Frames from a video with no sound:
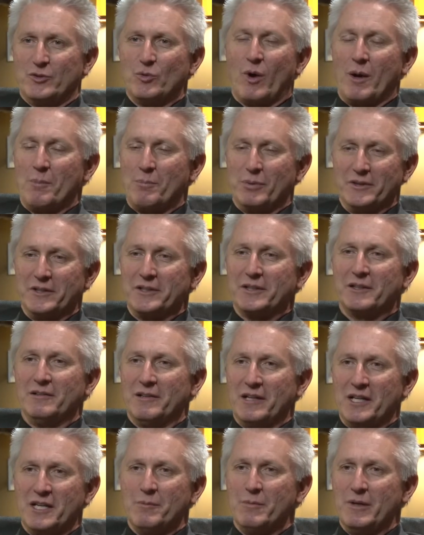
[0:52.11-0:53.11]
to our
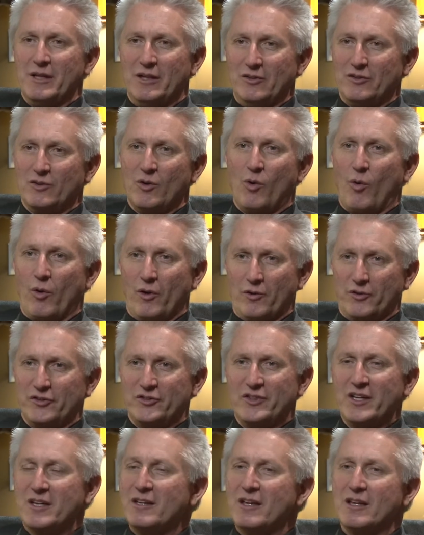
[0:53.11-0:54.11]
political enemies or
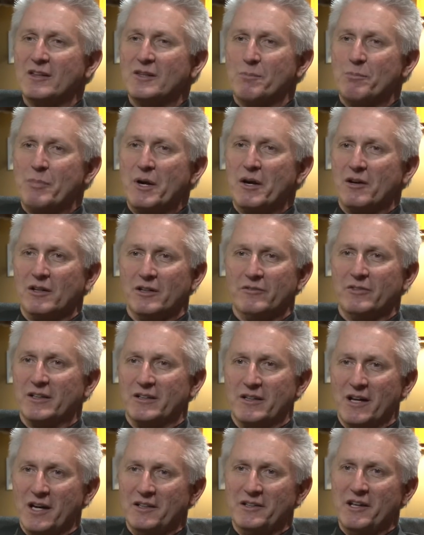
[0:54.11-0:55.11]
sticking the barrel of a
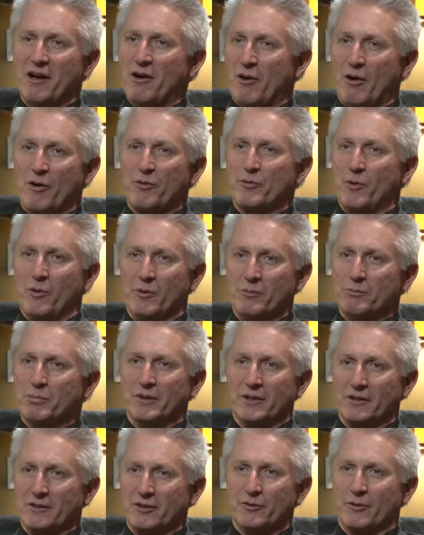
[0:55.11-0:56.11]
gun down our throat and
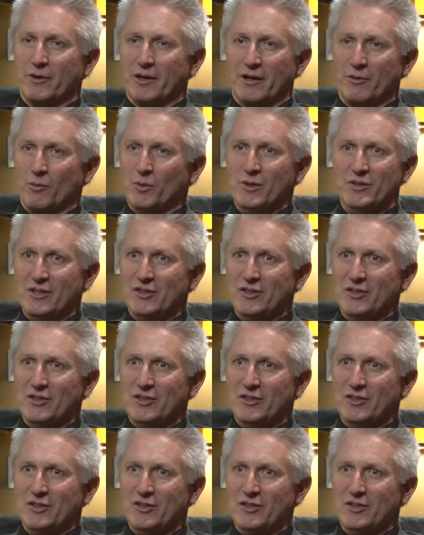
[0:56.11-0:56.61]
pulling the trigger.